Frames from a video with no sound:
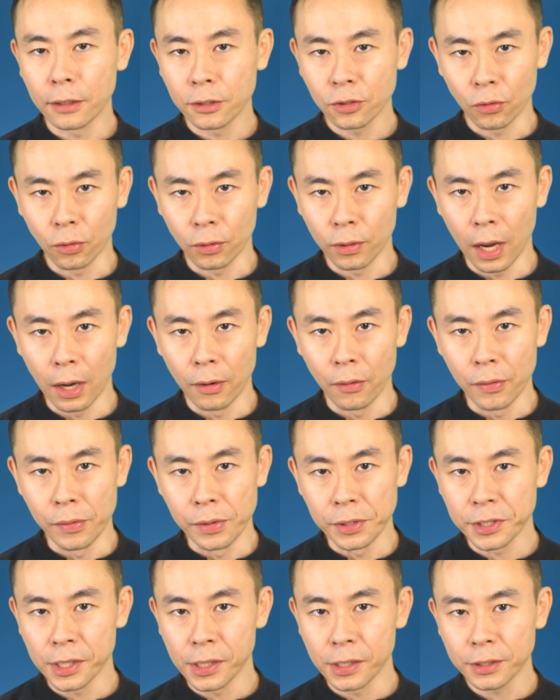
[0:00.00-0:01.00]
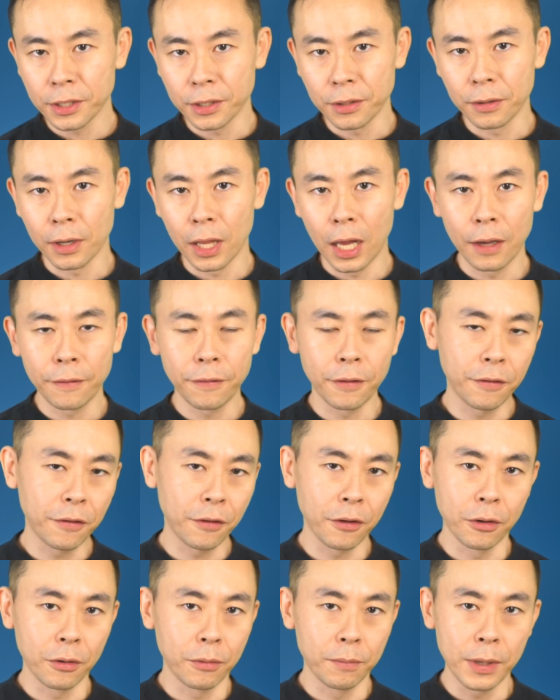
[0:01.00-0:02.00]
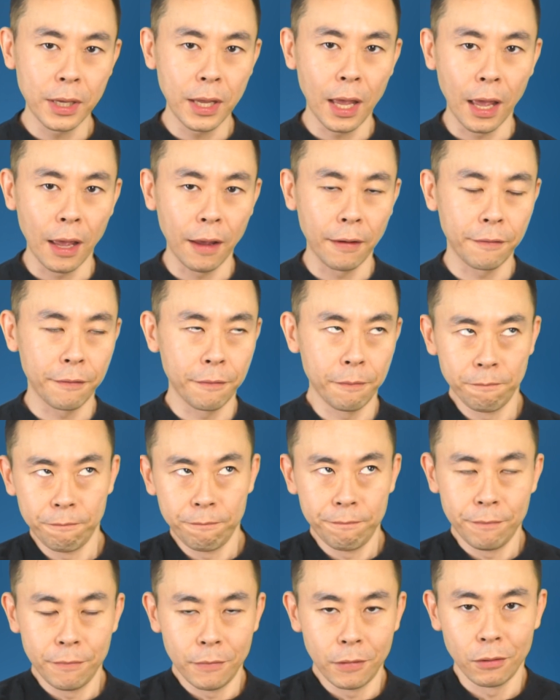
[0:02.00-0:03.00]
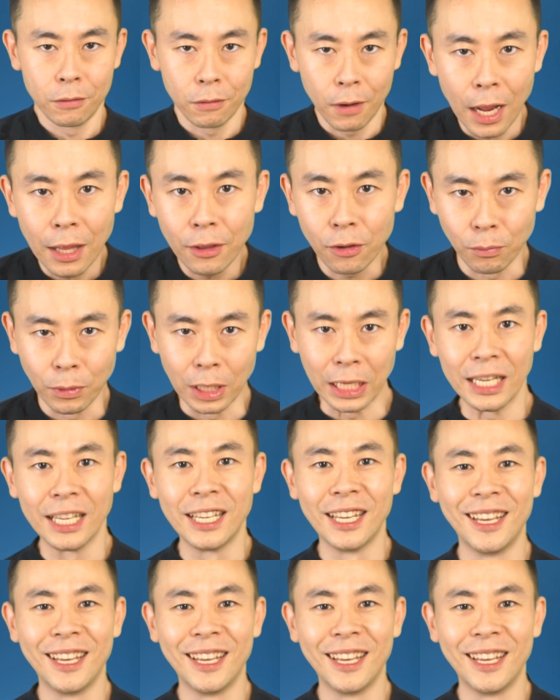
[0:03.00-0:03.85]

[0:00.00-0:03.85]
extraordinary results in your life if you behave randomly.